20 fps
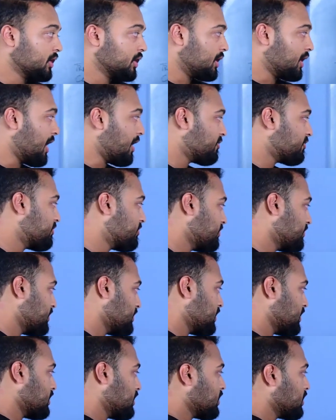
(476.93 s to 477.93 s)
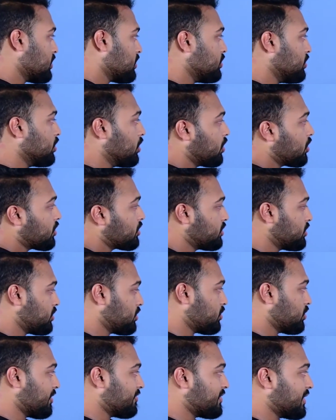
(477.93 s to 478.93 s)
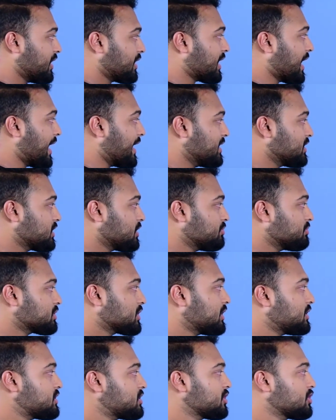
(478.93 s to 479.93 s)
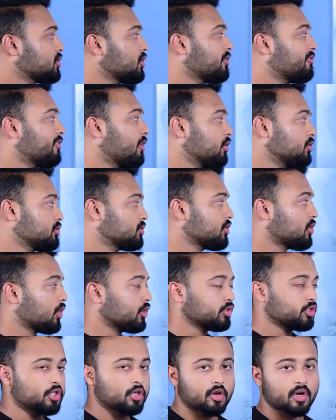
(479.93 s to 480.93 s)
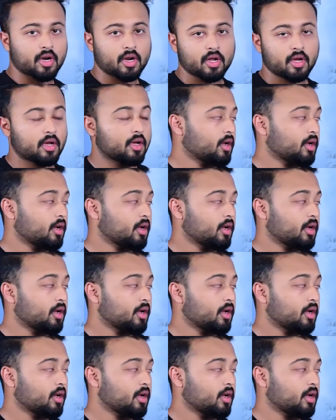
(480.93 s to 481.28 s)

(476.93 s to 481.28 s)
Now, you have learned high income skills. You have also launched your